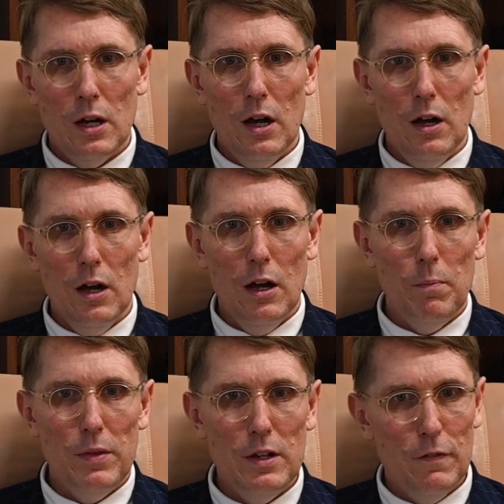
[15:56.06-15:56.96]

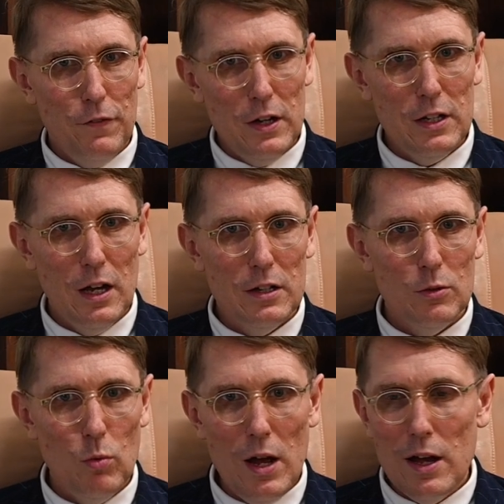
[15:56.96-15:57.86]
in a funny kind of
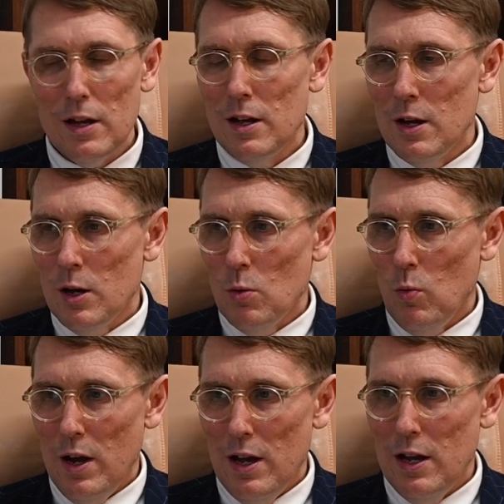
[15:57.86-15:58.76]
way,
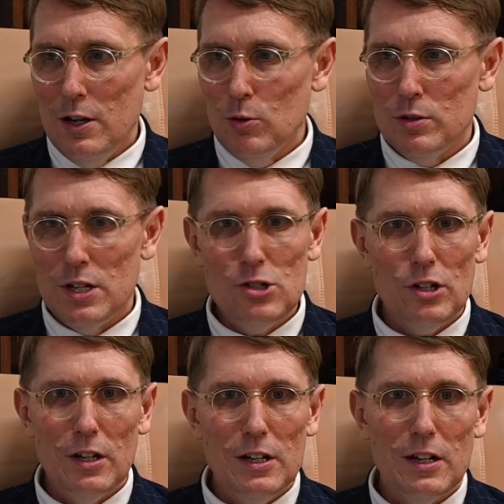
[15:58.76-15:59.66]
where you're
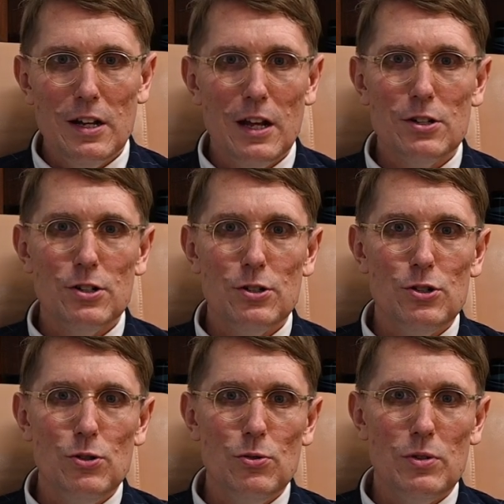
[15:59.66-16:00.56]
digitally connected, you